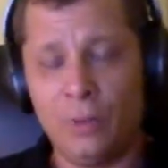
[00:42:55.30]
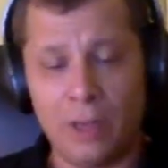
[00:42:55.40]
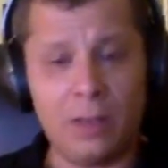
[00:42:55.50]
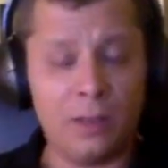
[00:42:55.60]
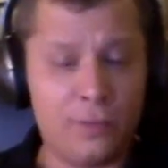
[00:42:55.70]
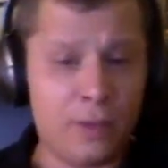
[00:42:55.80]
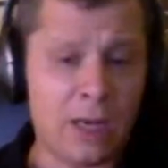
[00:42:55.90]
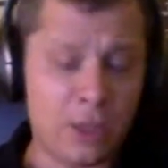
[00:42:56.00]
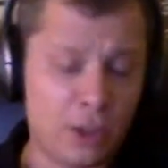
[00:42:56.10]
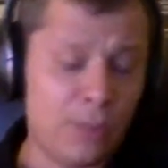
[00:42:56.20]
We are going for
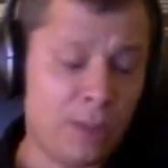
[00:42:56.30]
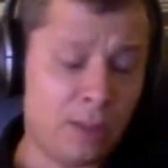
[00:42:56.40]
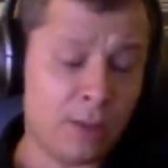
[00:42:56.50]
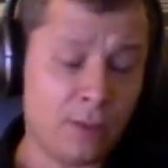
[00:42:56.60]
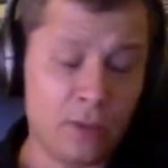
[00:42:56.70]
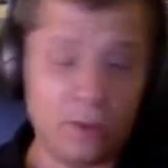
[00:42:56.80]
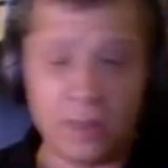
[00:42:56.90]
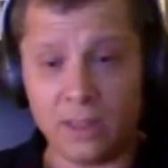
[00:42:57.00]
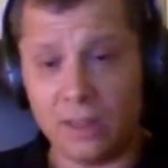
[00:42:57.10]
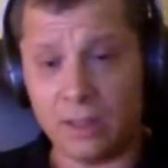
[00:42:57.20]
Asia because of what you
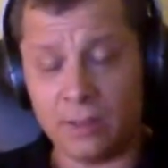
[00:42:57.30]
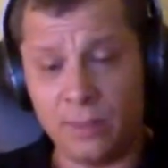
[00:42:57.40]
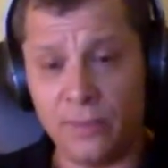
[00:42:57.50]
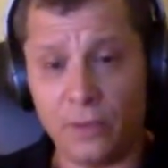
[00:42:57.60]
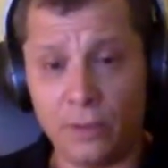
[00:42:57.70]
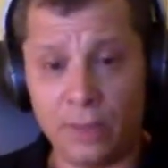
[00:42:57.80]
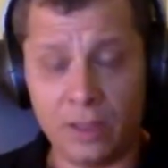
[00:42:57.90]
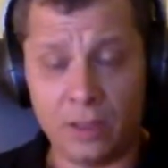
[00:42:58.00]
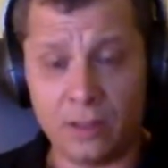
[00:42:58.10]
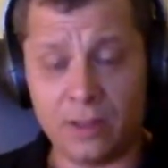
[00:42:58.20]
said, Gus, before,
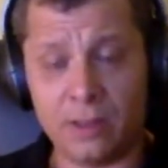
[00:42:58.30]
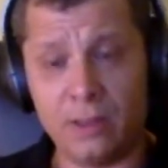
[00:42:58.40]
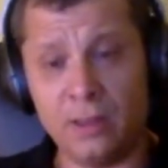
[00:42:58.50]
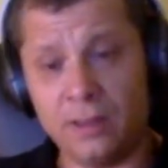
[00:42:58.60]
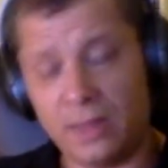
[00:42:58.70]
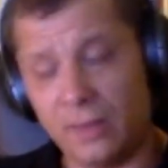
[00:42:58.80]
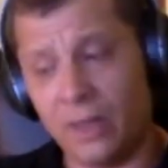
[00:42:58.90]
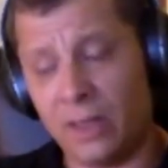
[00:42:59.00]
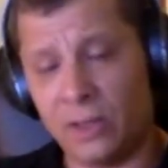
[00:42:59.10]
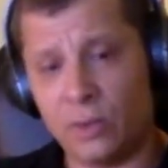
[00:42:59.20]
because in
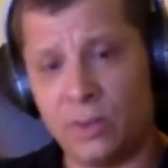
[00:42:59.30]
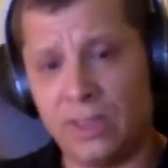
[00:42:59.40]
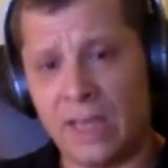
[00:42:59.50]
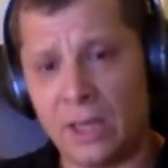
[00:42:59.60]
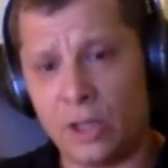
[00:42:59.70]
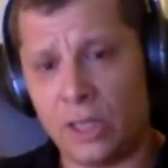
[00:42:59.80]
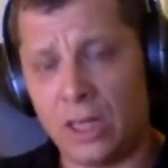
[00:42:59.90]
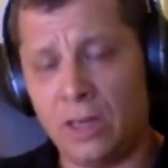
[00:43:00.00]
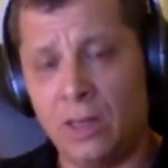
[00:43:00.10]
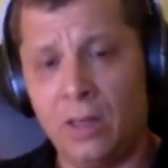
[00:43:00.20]
several countries in
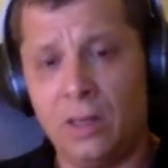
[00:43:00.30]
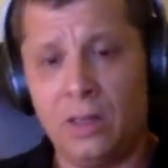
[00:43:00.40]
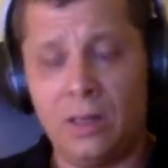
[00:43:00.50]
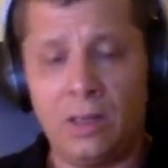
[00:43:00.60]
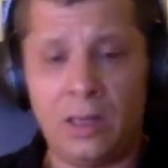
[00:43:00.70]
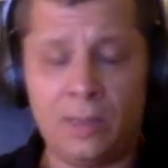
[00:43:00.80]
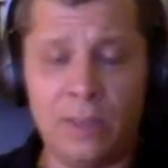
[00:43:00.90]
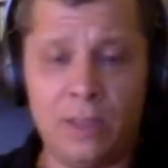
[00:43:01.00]
Asia, I